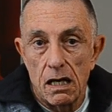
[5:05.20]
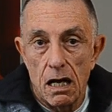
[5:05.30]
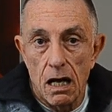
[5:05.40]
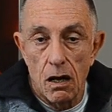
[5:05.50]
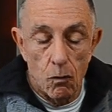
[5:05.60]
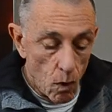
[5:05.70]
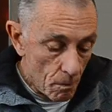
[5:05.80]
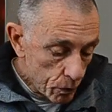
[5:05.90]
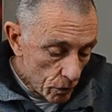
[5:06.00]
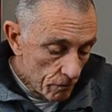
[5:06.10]

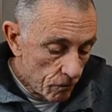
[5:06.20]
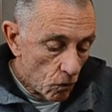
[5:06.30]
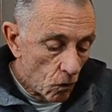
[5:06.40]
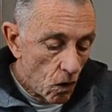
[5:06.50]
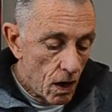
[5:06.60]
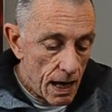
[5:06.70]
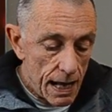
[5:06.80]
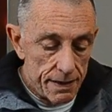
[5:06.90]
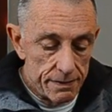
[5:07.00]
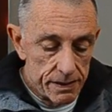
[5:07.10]
1.4,
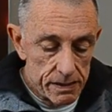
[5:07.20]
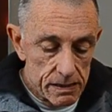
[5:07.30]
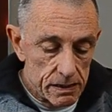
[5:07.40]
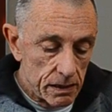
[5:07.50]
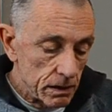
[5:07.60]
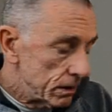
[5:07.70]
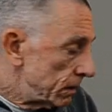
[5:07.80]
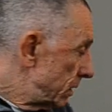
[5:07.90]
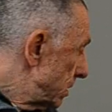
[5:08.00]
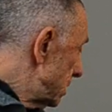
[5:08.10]
and this little